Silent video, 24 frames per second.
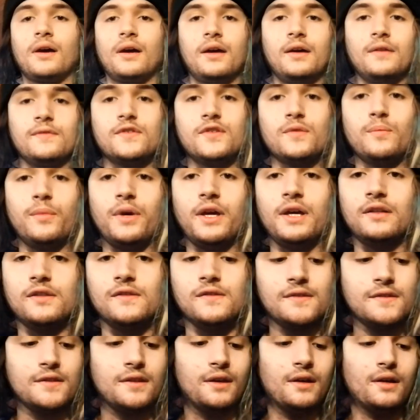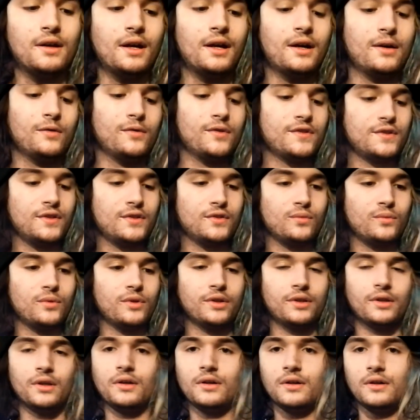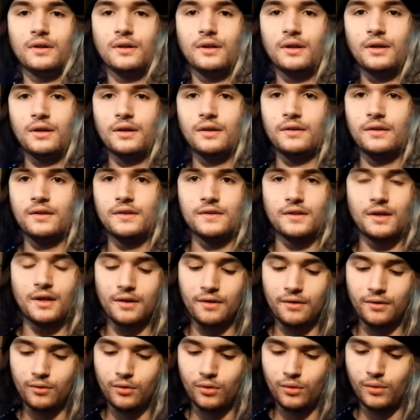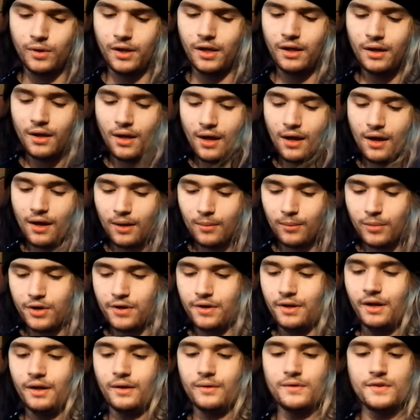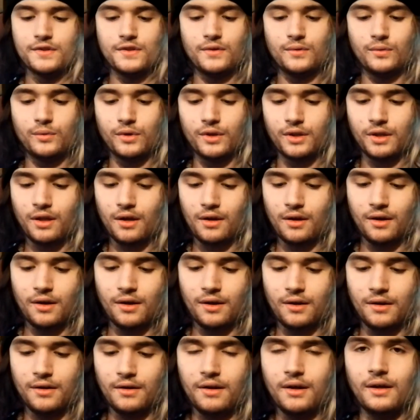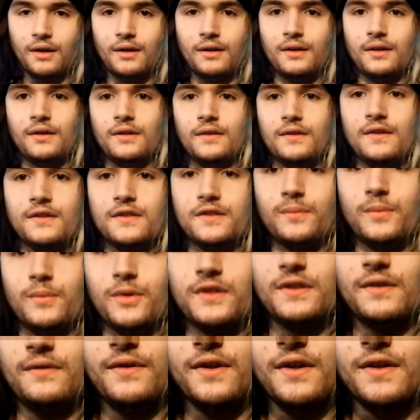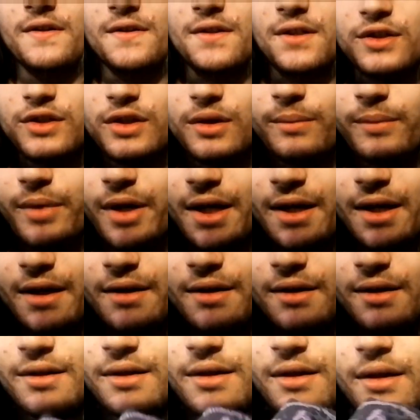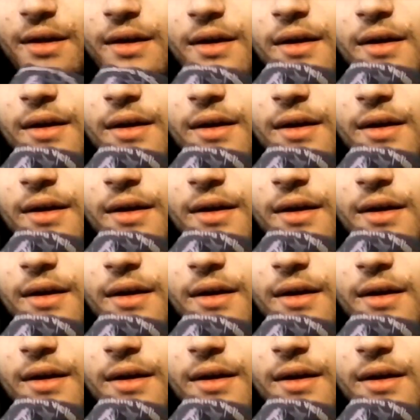I have some pants that I was just working on. These kind of throwaway, but I was just working on the specific stitching pattern,